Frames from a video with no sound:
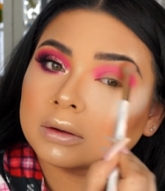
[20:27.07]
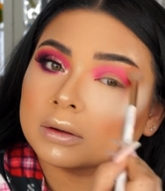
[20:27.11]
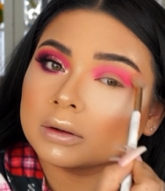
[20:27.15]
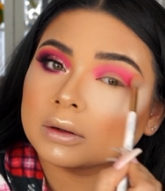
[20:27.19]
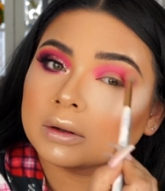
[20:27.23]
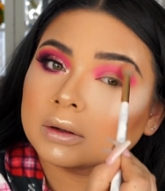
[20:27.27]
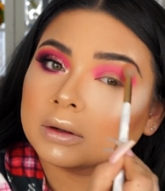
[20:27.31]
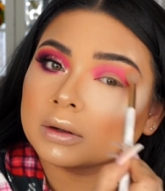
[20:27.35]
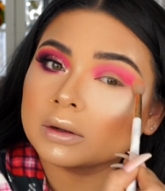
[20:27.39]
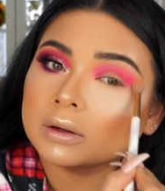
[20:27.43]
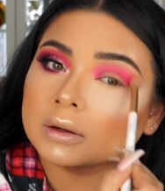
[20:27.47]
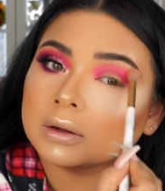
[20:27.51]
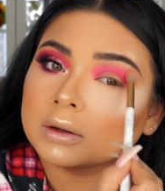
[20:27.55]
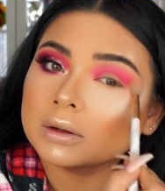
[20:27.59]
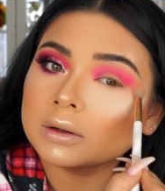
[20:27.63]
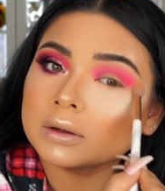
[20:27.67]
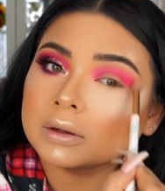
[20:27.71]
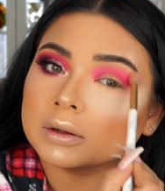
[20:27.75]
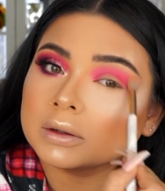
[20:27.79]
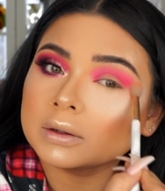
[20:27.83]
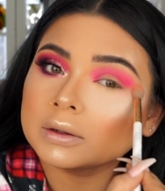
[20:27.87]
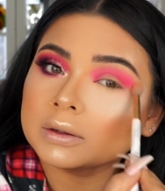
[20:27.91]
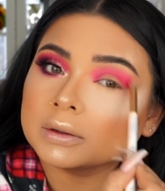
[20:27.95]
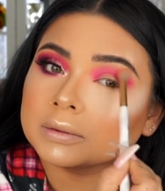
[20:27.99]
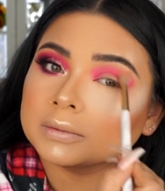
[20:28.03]

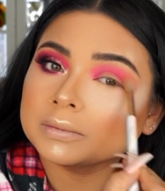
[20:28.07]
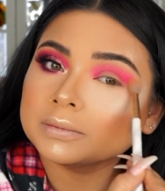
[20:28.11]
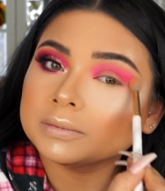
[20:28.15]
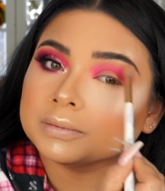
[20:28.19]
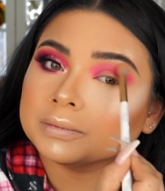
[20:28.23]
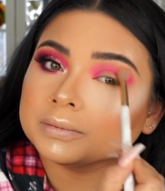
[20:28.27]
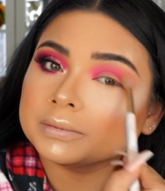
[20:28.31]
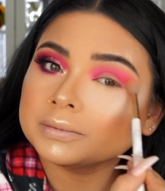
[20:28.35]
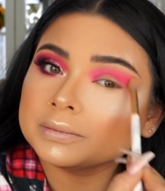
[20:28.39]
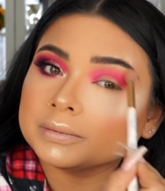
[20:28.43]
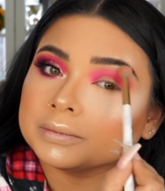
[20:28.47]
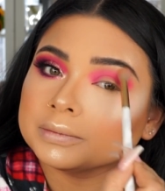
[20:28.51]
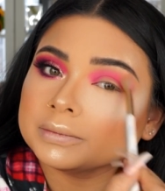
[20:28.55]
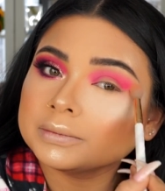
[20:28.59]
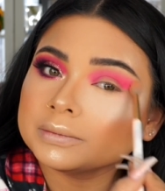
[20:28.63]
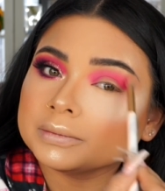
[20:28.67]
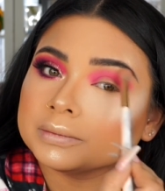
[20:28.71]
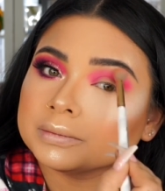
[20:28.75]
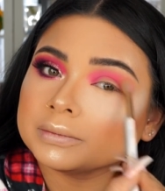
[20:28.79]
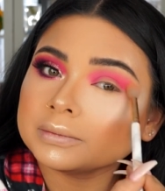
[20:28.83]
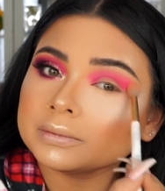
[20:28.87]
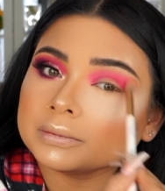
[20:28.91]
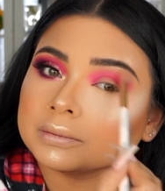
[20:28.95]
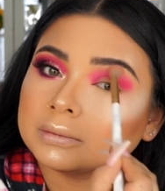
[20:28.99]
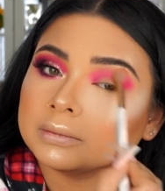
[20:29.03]

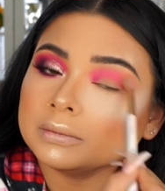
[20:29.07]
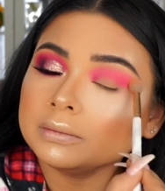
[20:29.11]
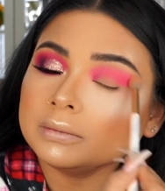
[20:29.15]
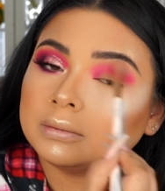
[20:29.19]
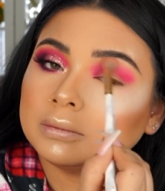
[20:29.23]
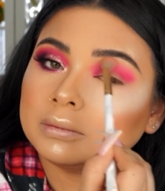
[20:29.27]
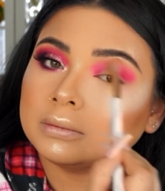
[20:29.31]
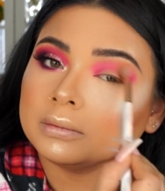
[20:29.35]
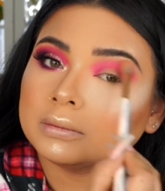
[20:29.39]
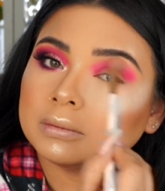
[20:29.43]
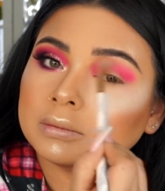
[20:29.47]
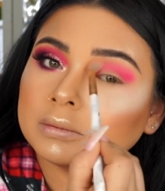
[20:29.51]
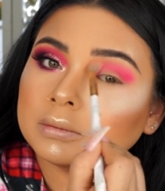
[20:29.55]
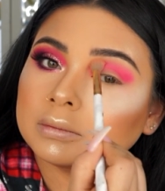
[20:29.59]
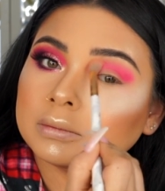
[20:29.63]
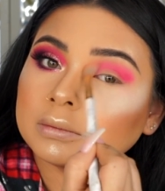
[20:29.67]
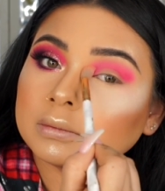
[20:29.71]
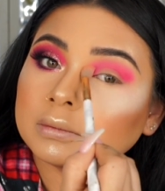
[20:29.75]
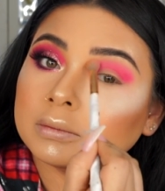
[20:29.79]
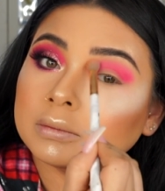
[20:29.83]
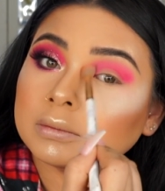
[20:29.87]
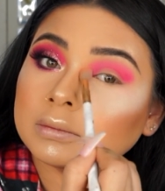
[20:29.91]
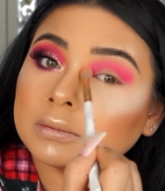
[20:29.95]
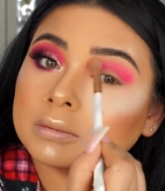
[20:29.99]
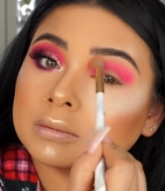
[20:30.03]

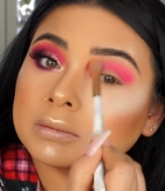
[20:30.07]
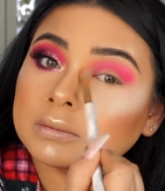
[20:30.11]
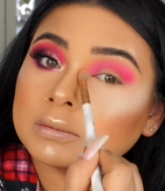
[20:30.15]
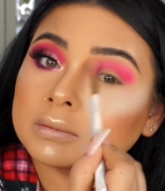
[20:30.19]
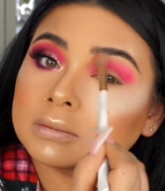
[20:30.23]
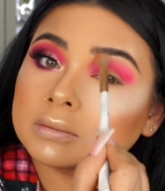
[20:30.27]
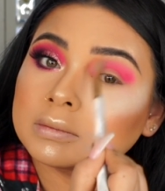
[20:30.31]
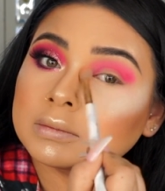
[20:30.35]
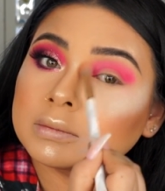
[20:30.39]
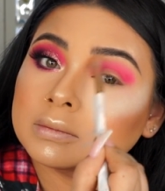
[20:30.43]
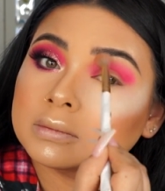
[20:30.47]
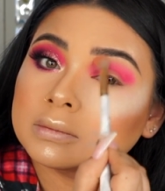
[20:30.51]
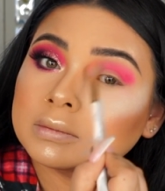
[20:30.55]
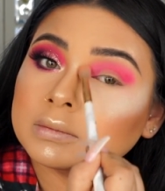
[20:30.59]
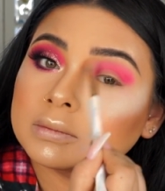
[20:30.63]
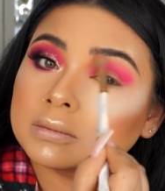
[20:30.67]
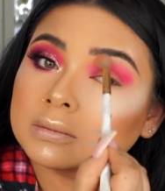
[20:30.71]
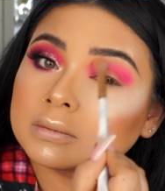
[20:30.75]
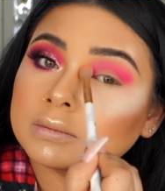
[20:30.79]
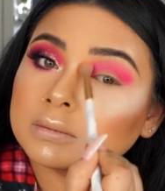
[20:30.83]
(no one is talking)